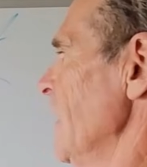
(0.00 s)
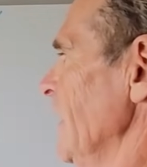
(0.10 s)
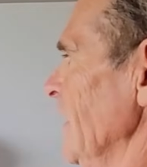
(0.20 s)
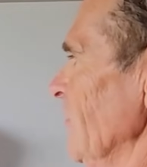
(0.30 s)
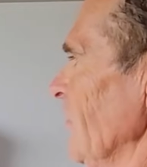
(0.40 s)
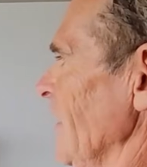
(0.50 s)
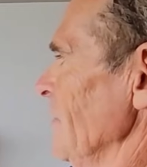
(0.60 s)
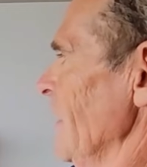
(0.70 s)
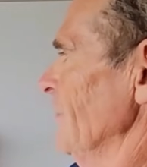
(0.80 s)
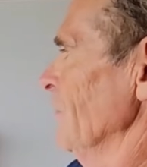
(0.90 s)
and let's say
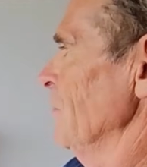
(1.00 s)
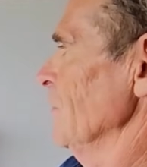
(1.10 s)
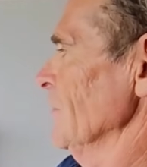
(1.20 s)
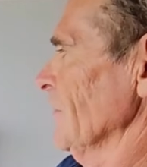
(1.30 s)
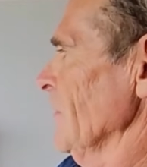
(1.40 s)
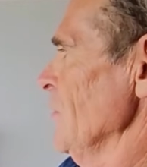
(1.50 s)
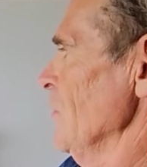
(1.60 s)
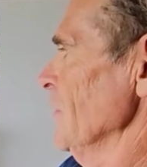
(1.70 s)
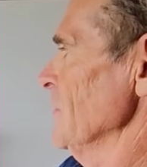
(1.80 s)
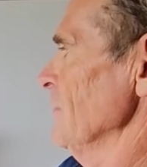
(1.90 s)
we have to put
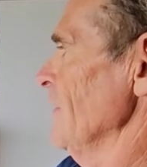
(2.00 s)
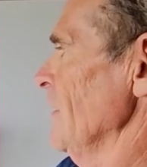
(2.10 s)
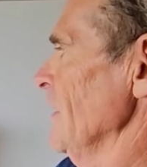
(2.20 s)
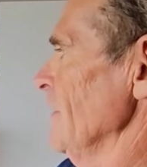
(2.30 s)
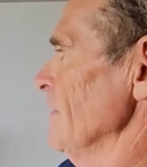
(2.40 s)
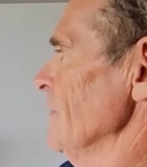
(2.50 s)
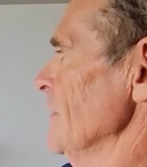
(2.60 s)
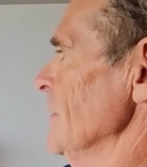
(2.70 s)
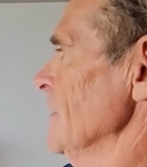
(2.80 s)
95.